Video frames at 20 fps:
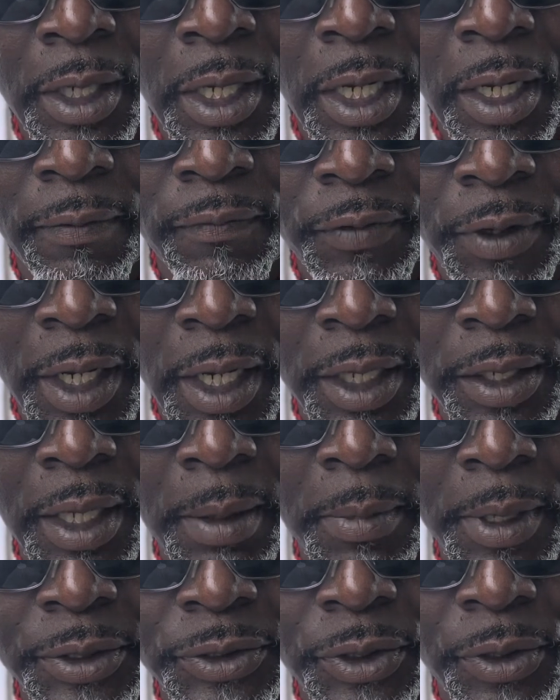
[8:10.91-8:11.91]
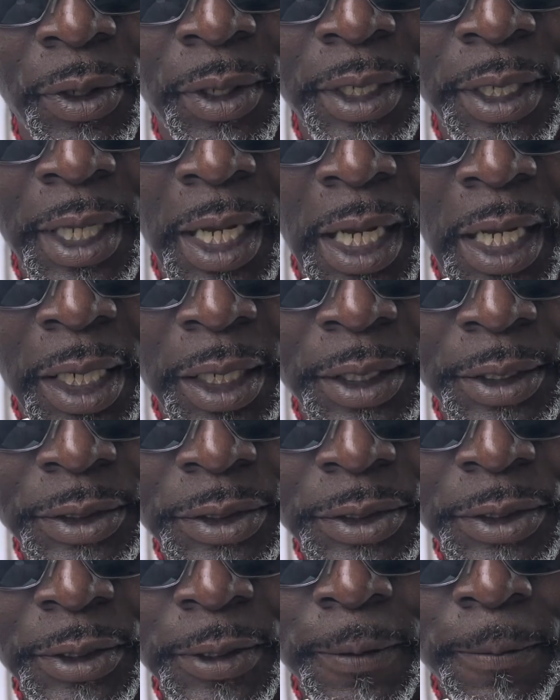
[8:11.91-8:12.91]
of God. That makes her a
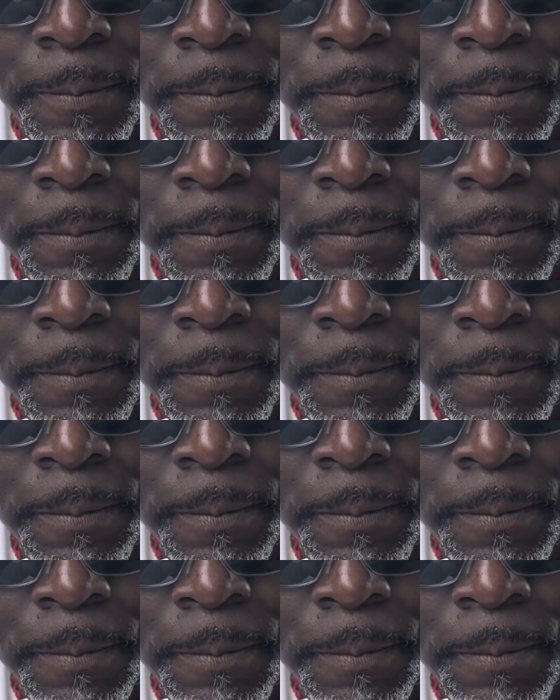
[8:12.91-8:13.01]
goddess.